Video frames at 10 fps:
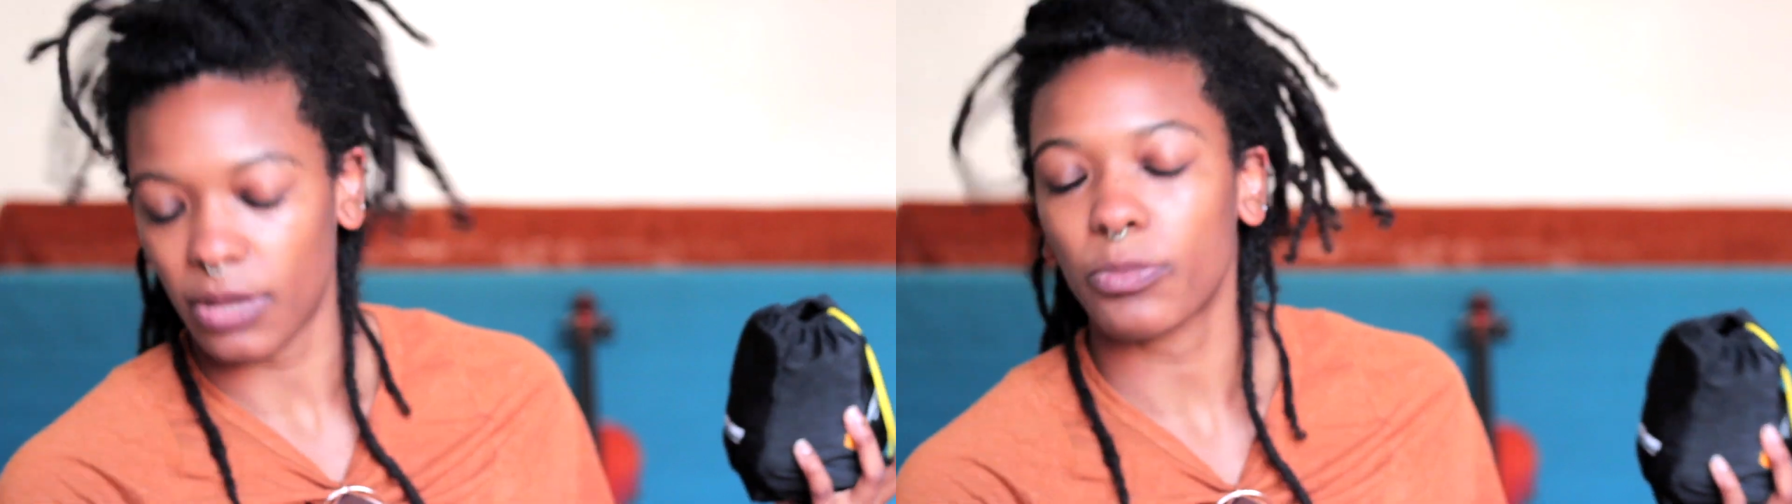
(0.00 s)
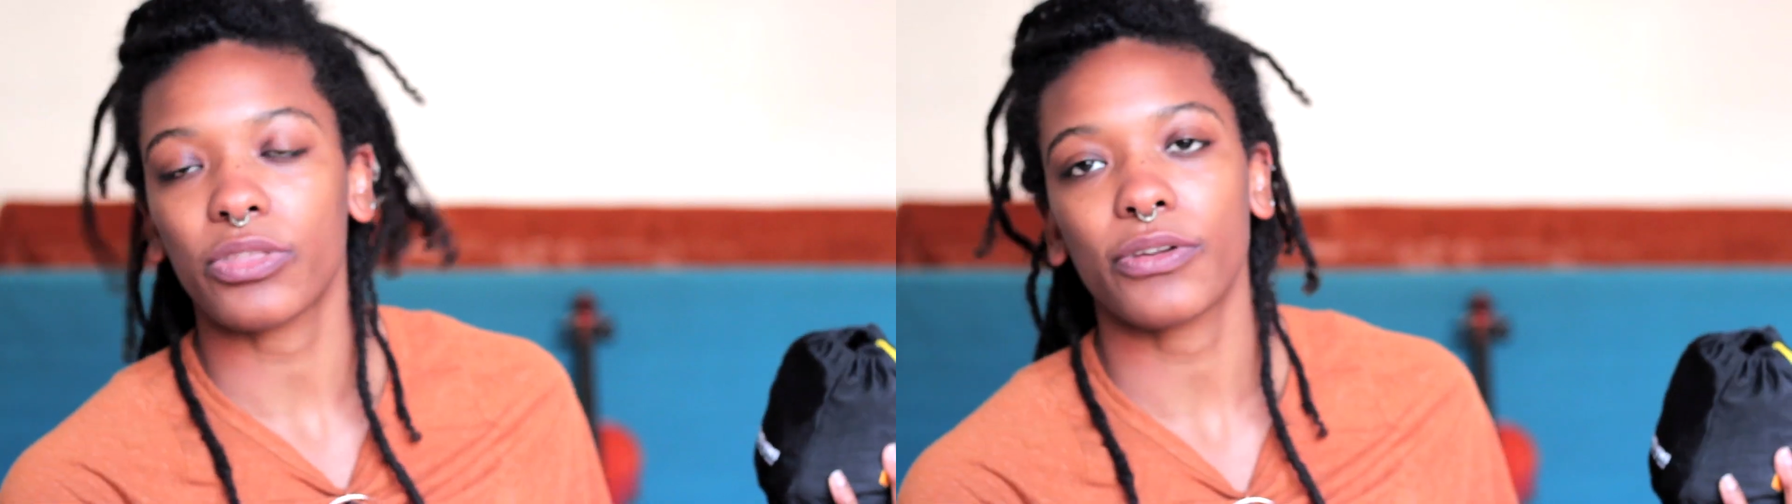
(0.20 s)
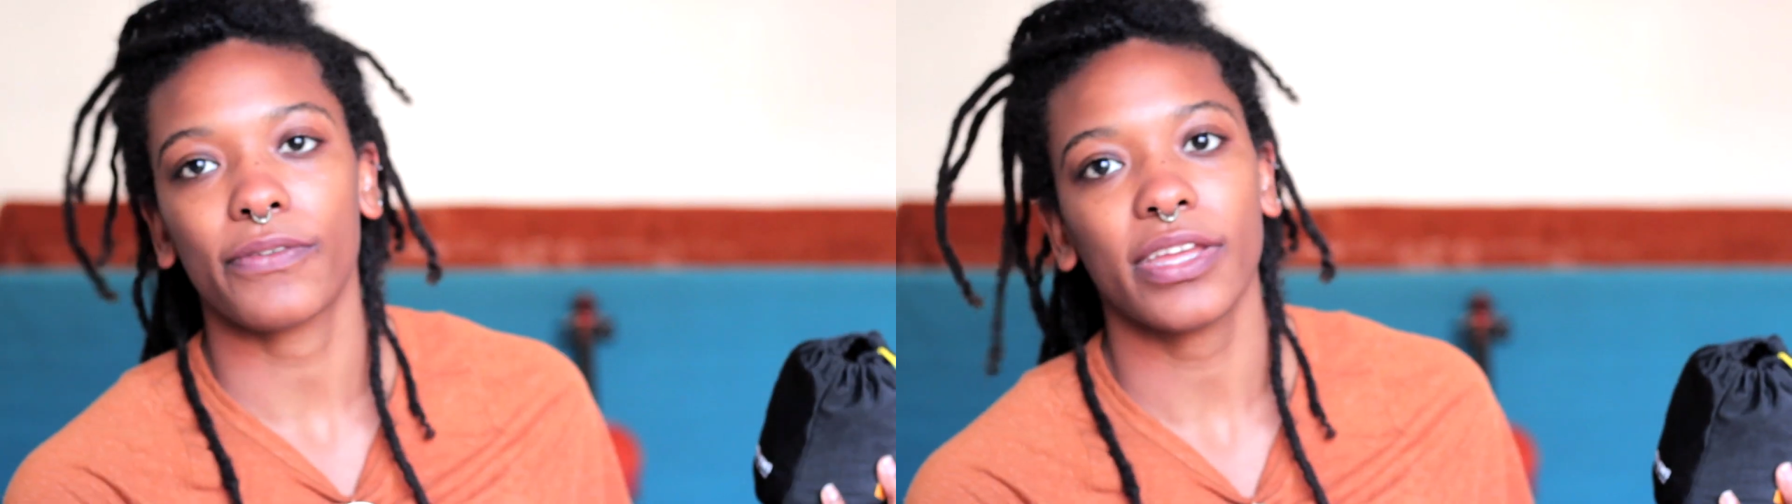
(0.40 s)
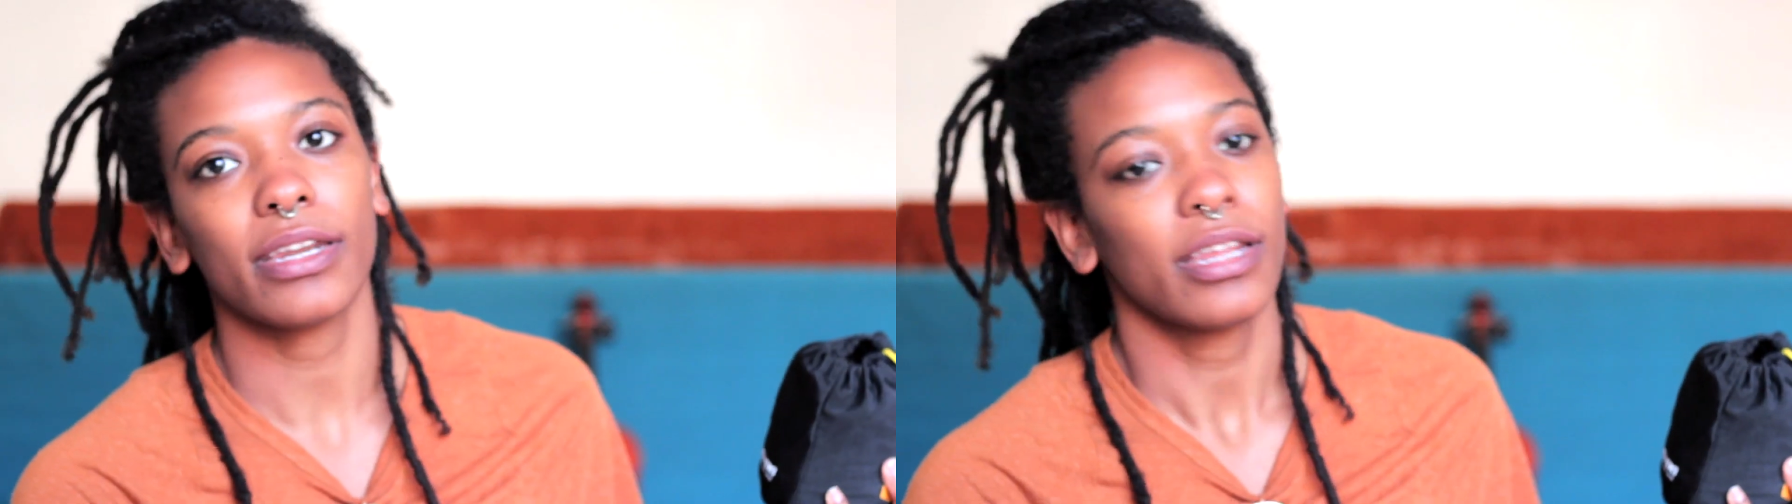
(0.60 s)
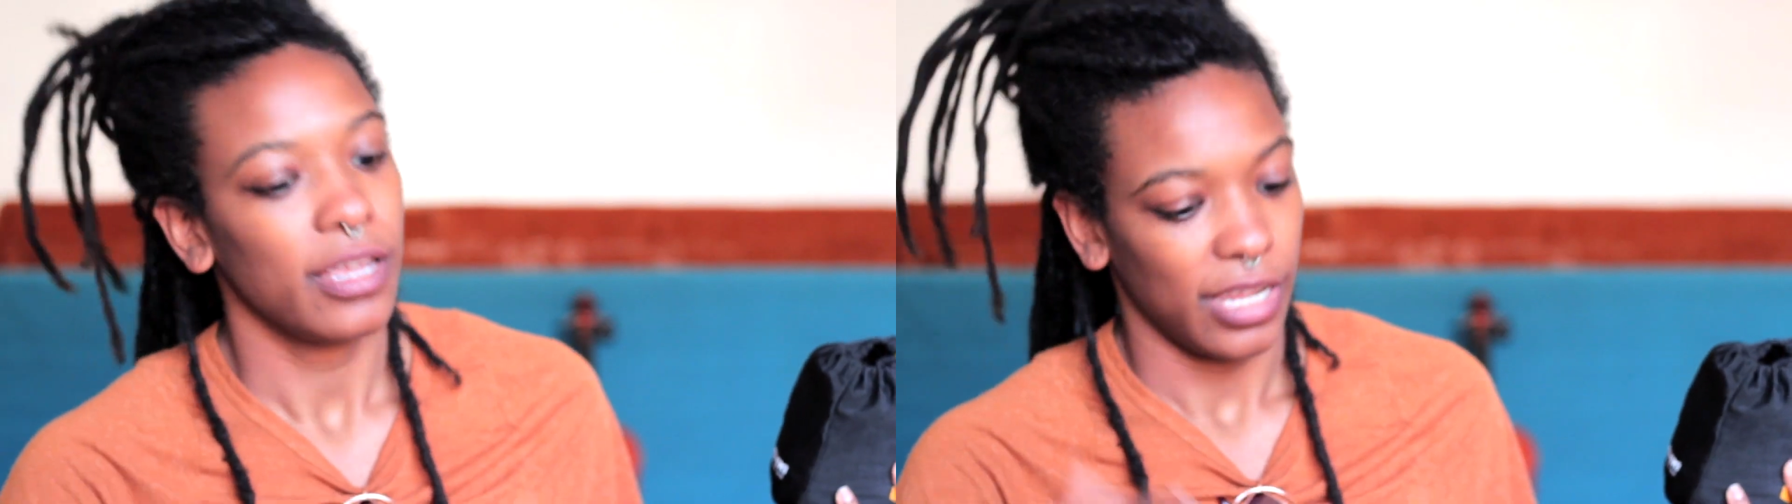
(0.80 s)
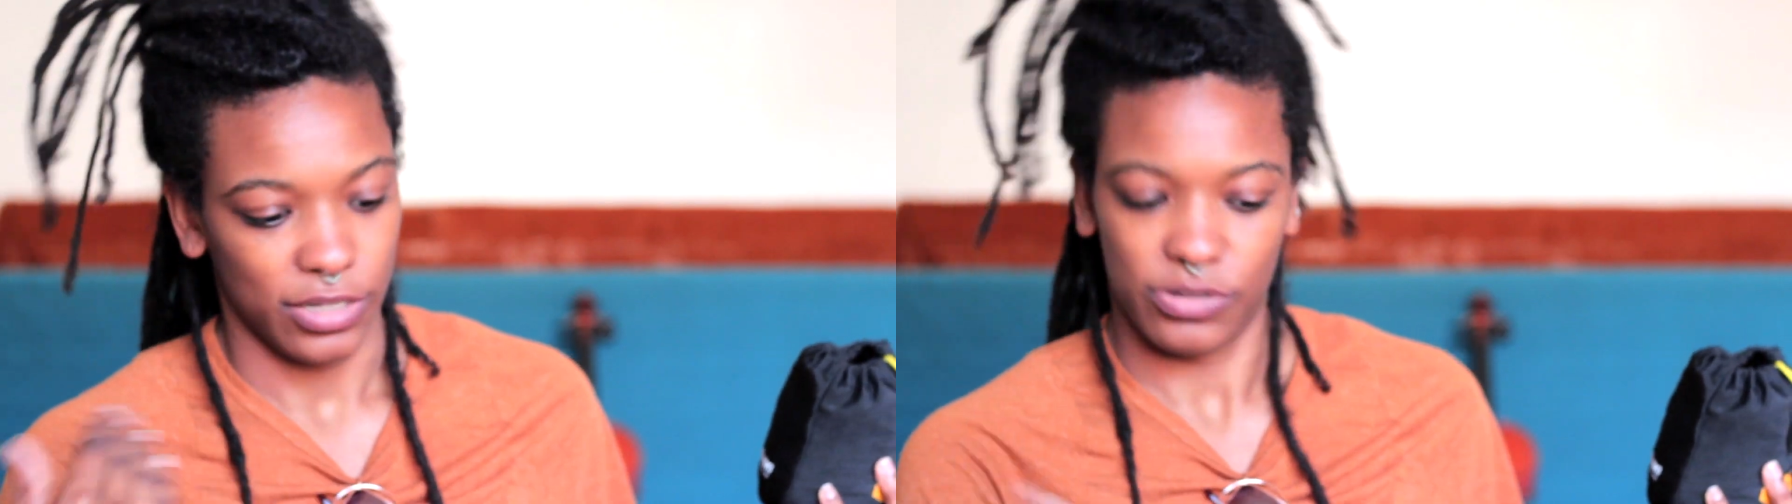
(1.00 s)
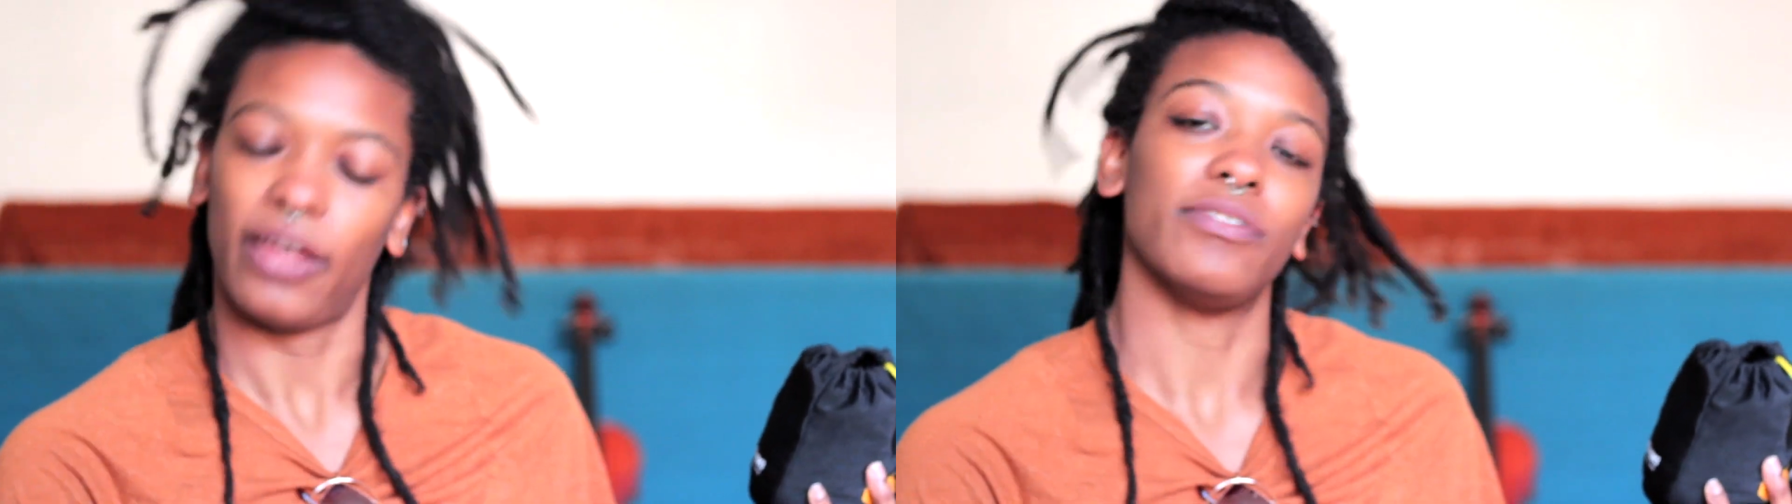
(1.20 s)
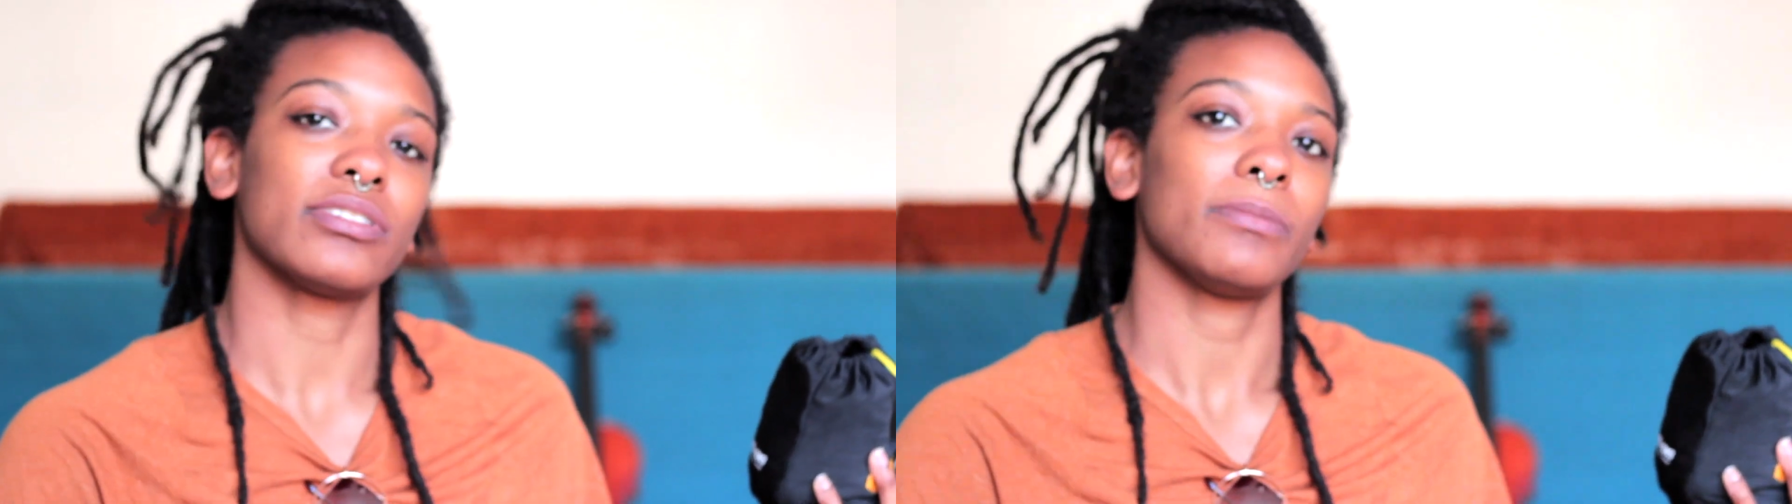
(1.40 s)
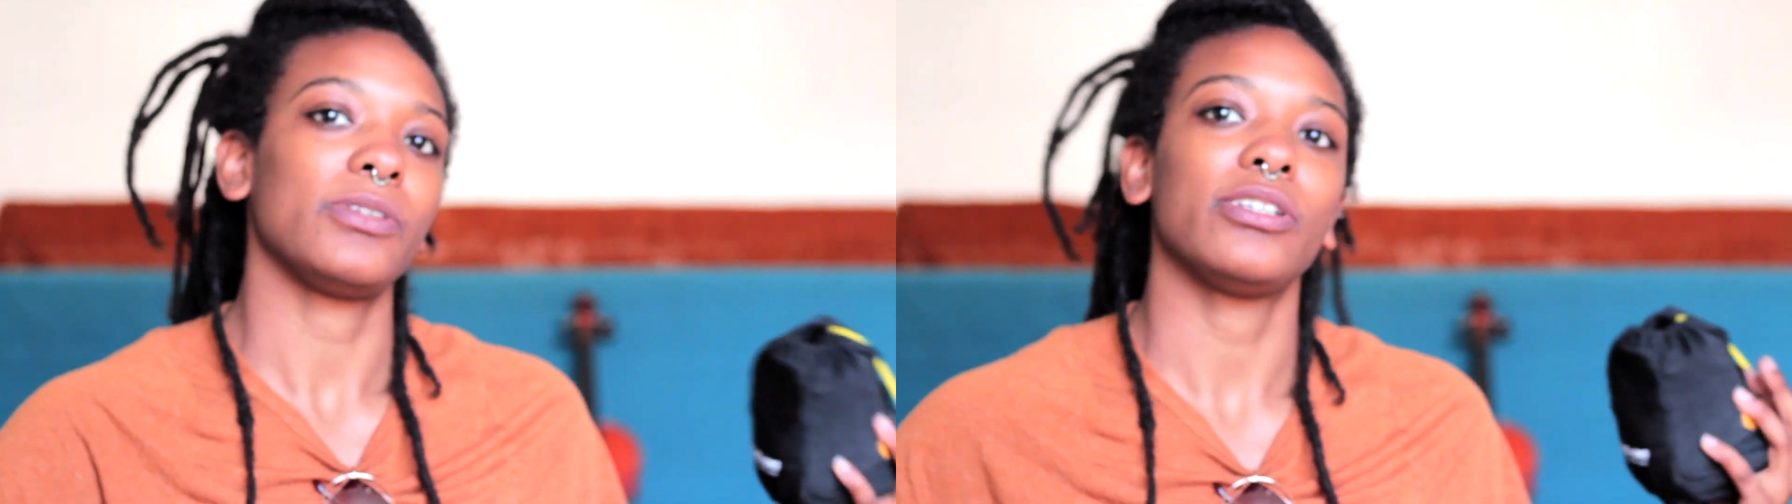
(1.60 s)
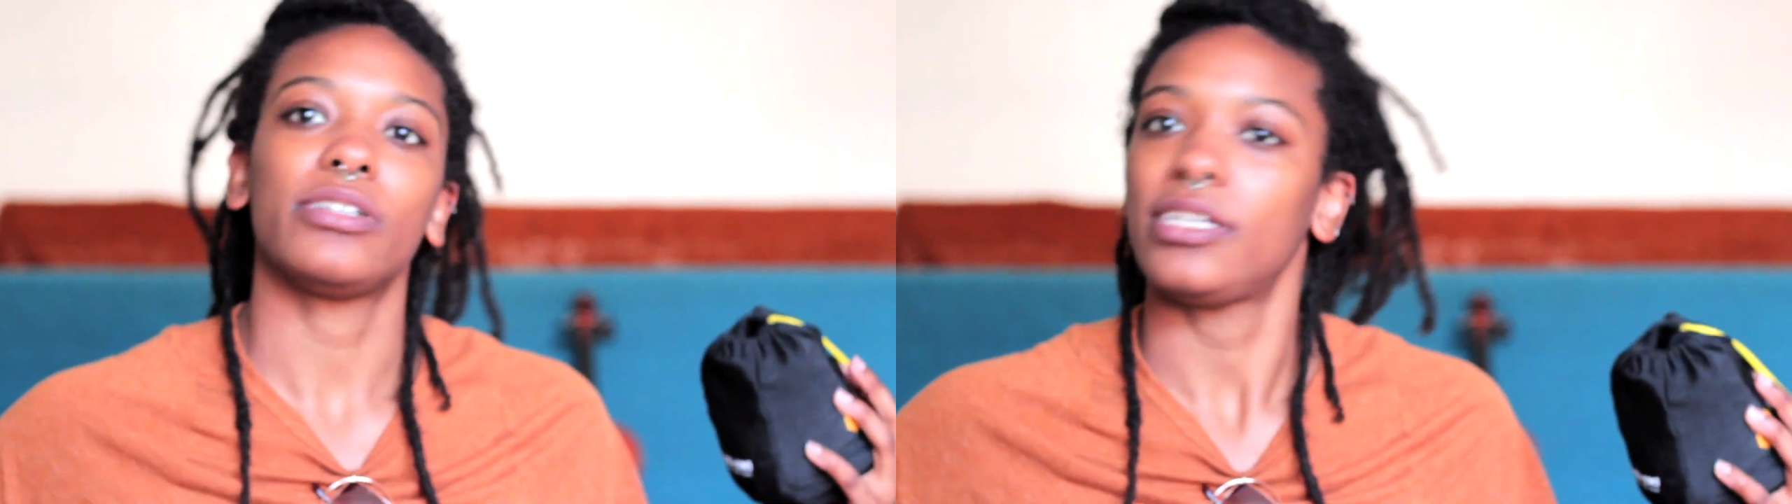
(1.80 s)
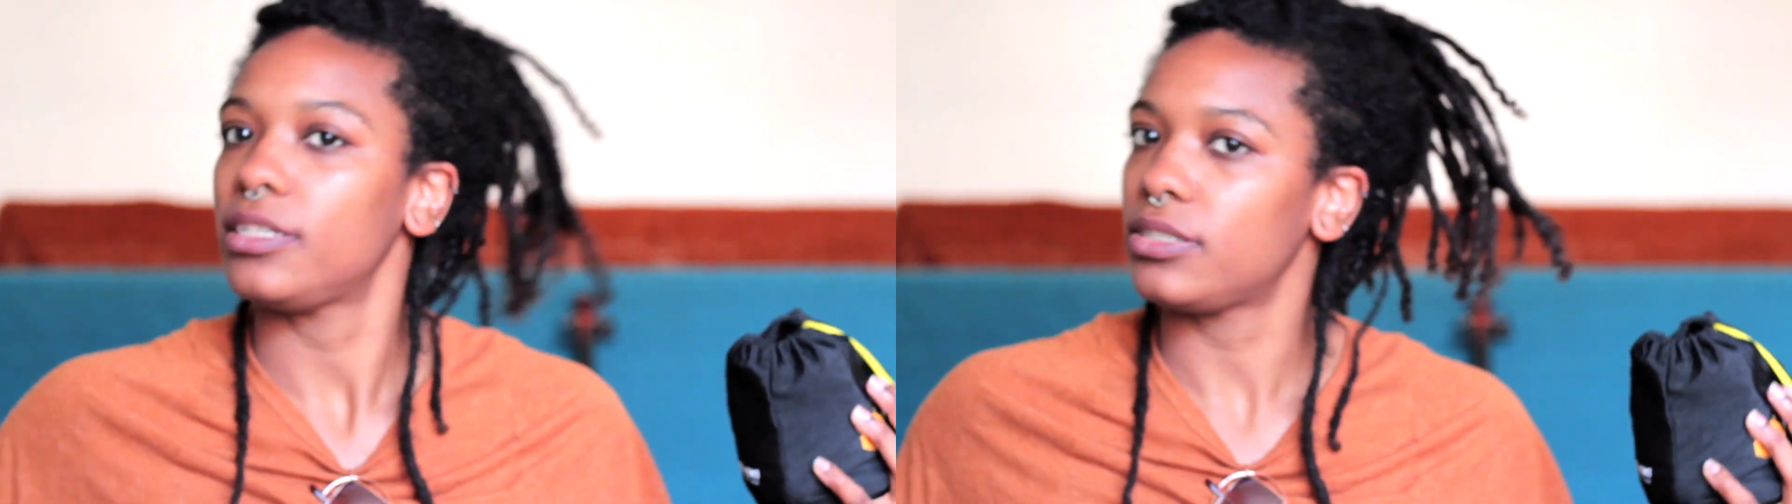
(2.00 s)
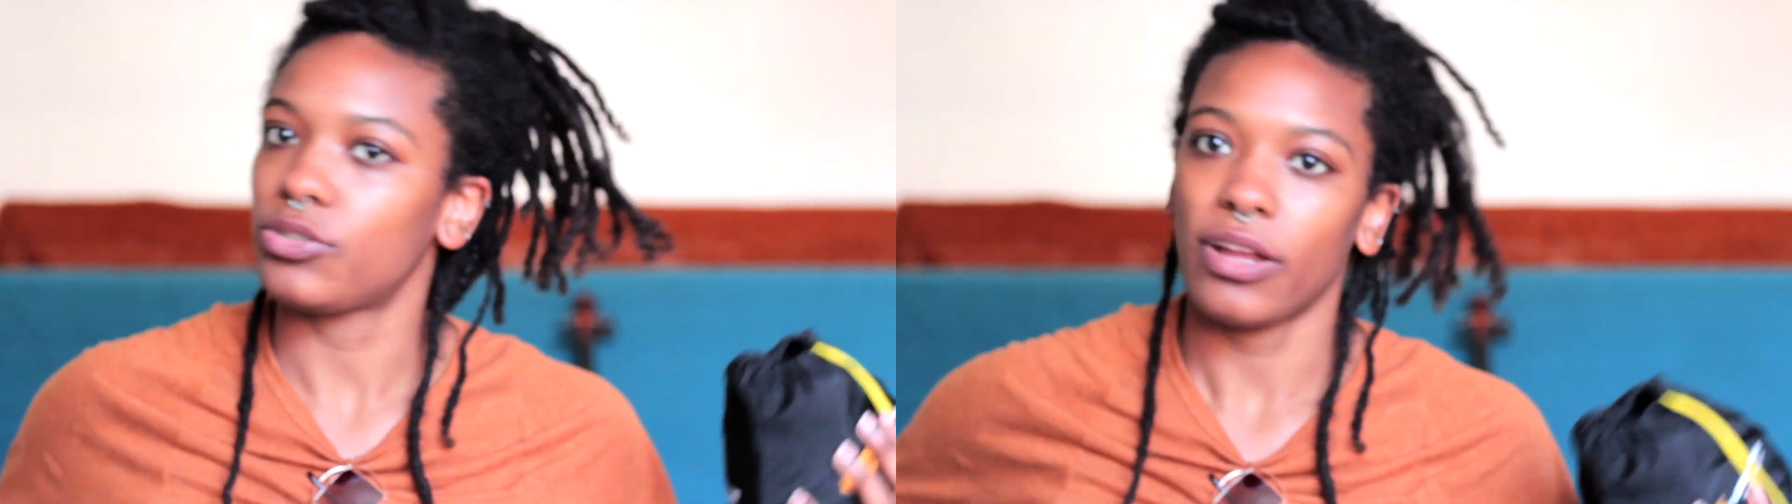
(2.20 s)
up with your feet, it travels up to your knees,